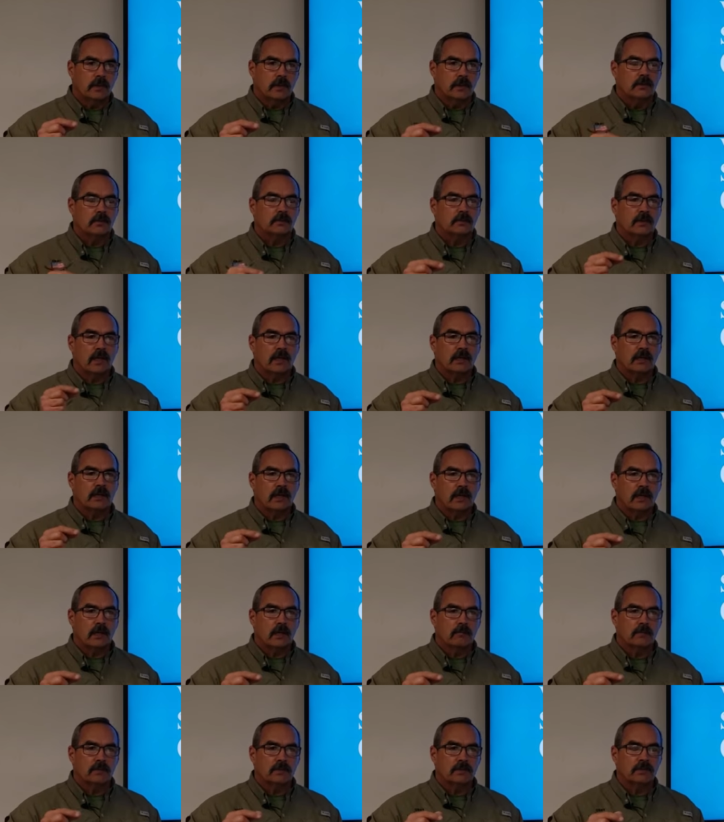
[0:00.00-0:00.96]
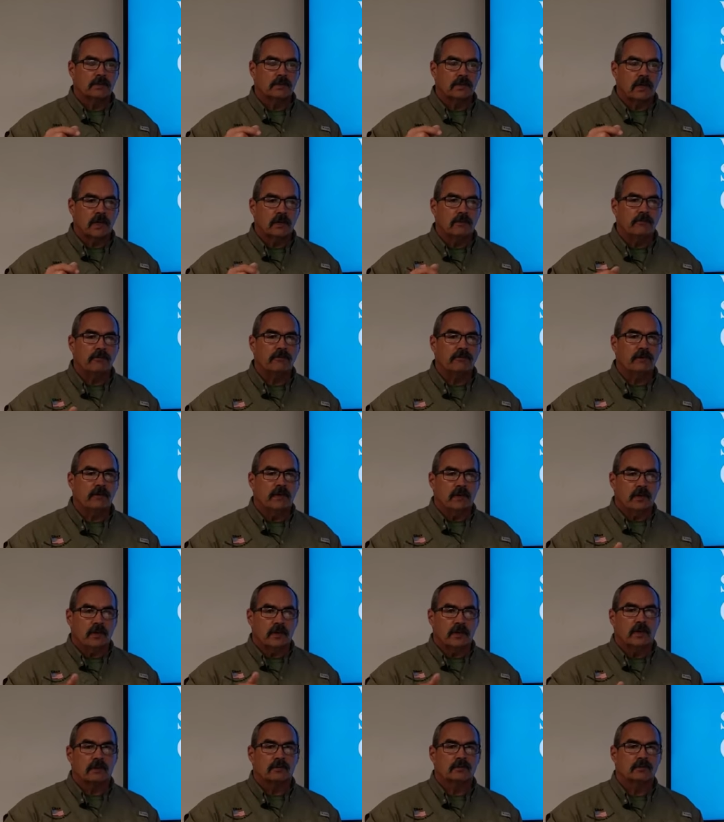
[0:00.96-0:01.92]
You take care, be safe,
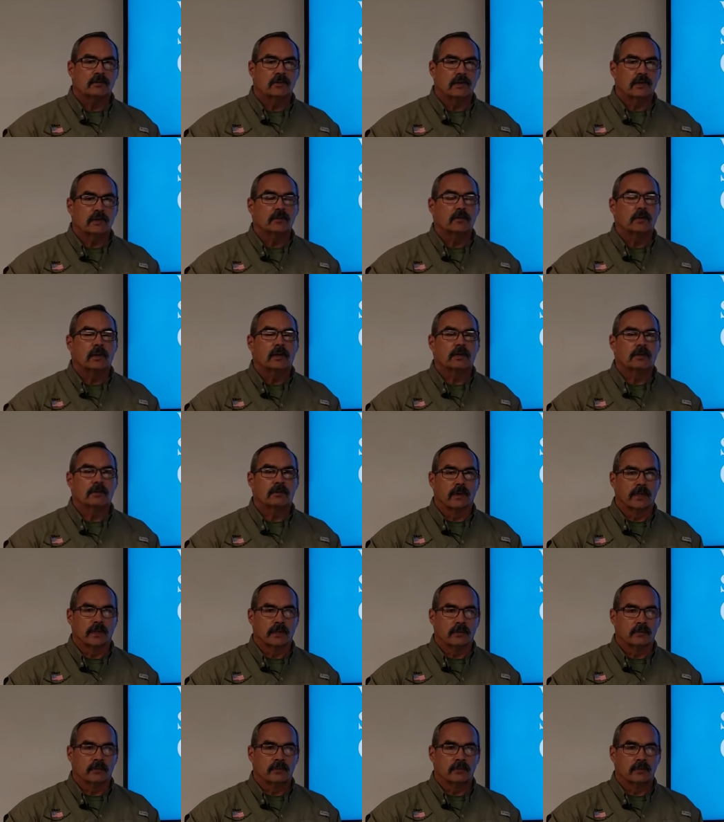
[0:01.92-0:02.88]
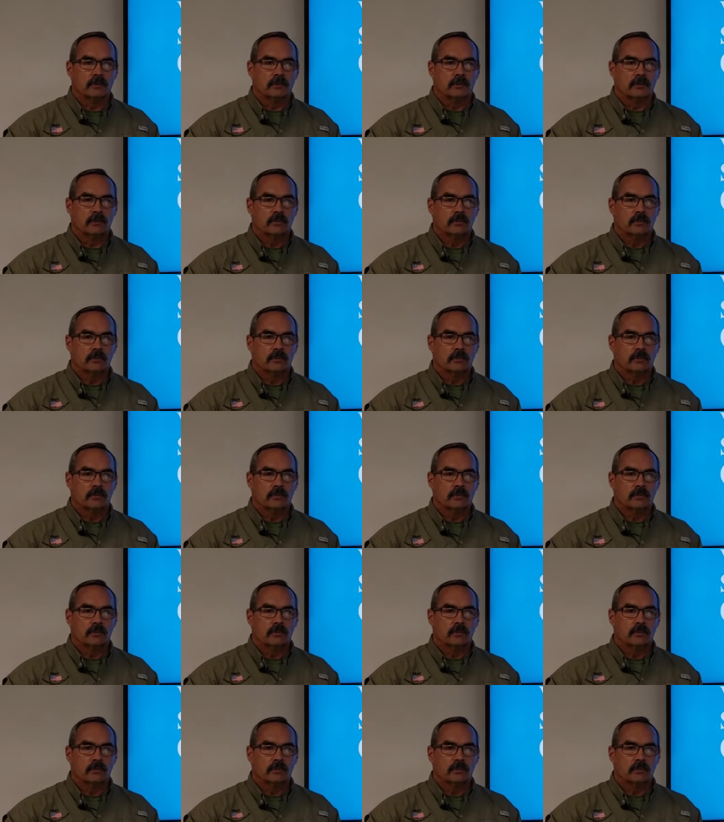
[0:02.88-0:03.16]
and I'll see you on the range.